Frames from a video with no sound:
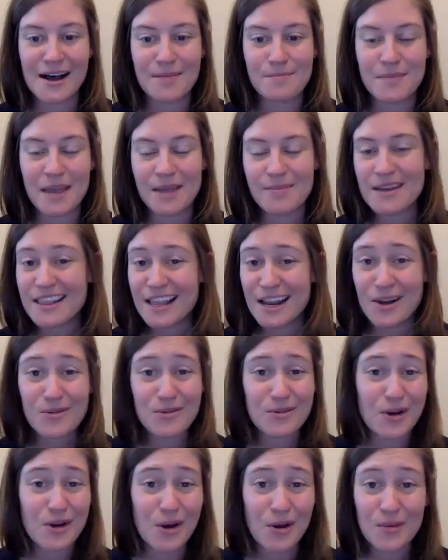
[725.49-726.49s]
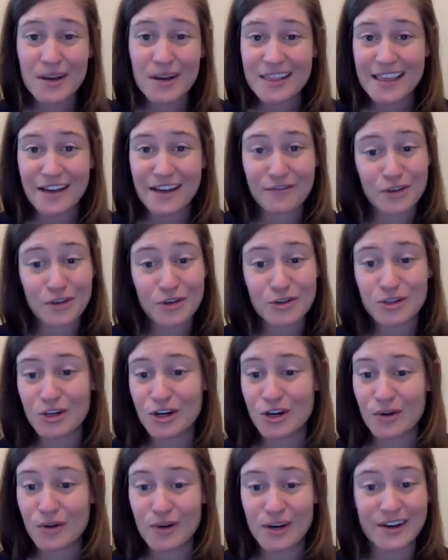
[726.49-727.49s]
Maybe they don't know what that future
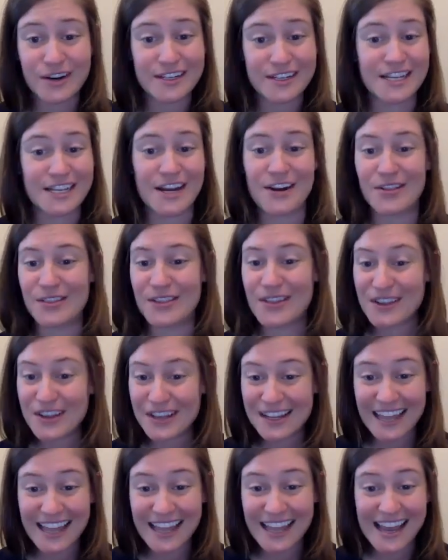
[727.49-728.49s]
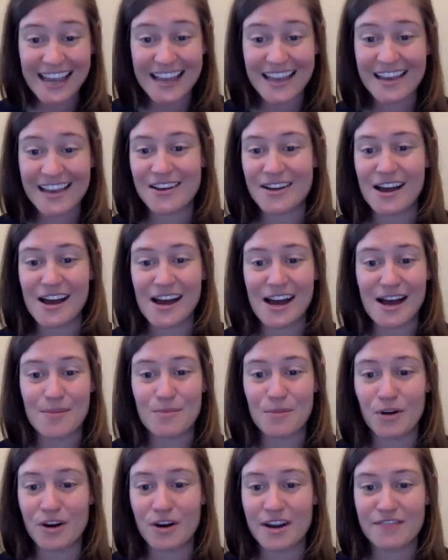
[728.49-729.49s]
career is going to look like,
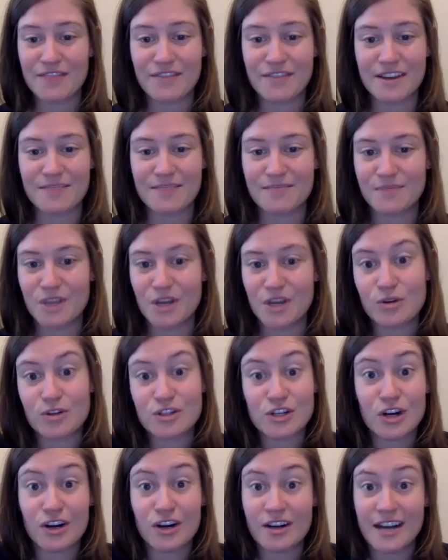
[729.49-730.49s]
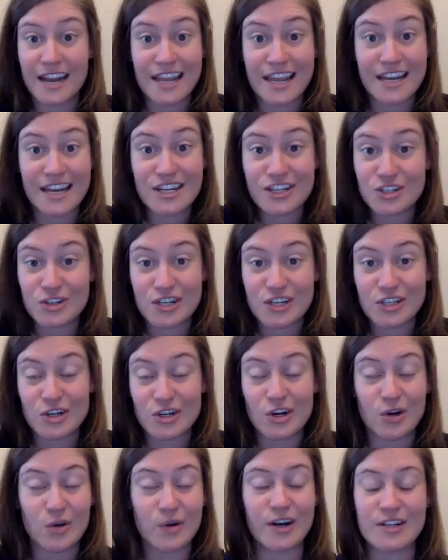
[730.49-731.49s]
or even, certain industries or
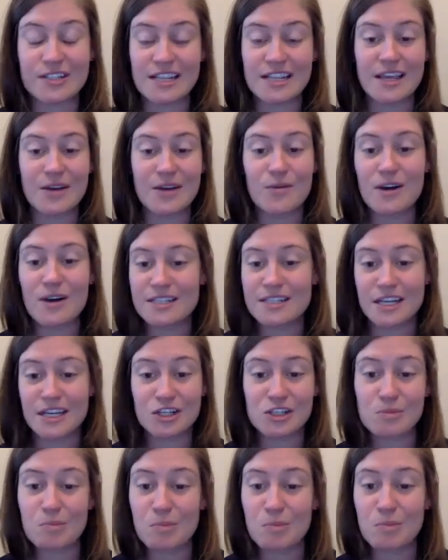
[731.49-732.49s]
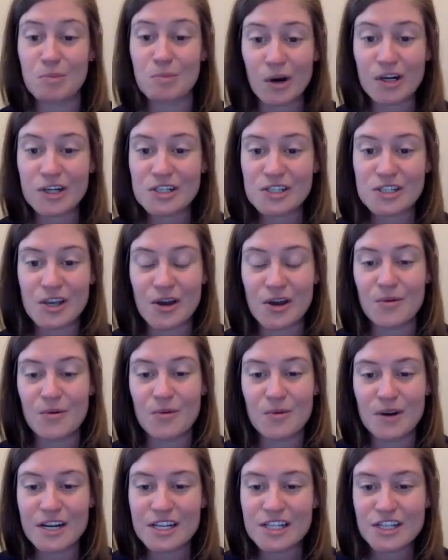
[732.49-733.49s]
careers that they want to explore. So
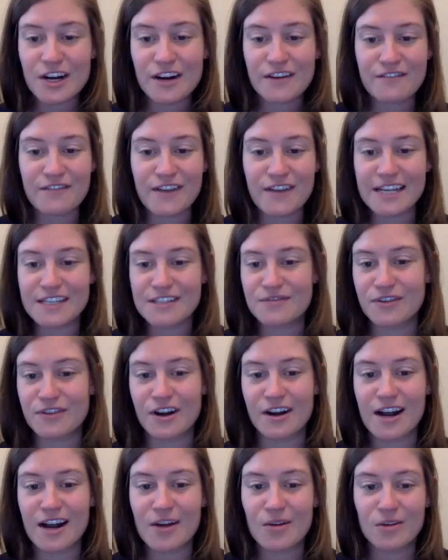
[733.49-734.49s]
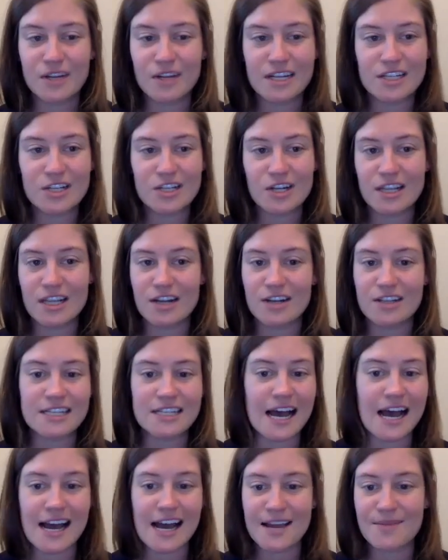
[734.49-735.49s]
what is your advice for not only during their
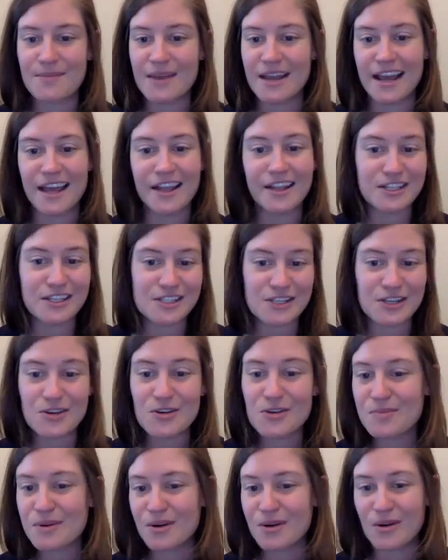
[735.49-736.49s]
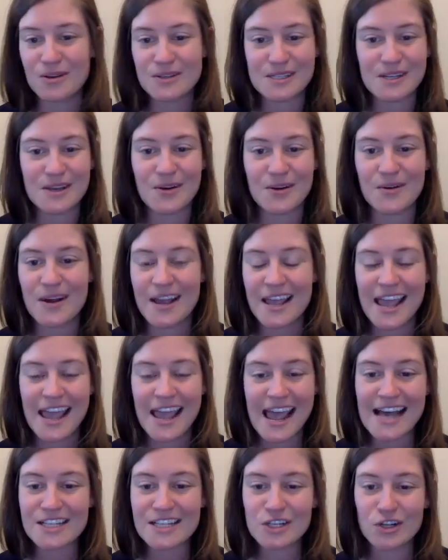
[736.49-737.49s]
time at LSU, but also
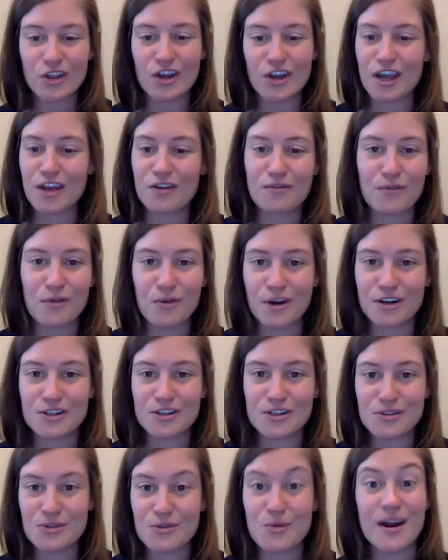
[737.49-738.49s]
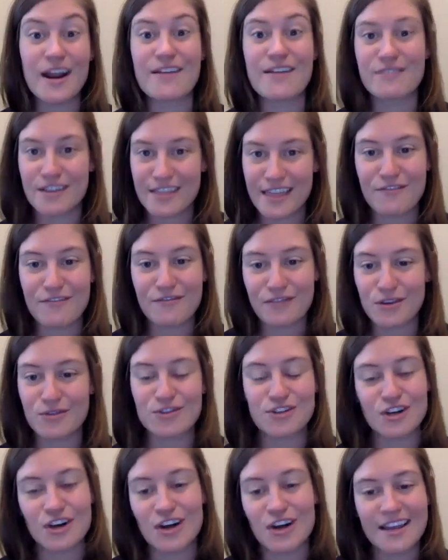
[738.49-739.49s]
as they're looking forward to whatever that
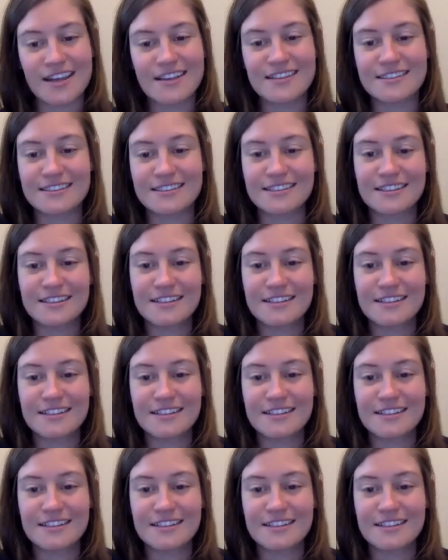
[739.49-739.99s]
future is?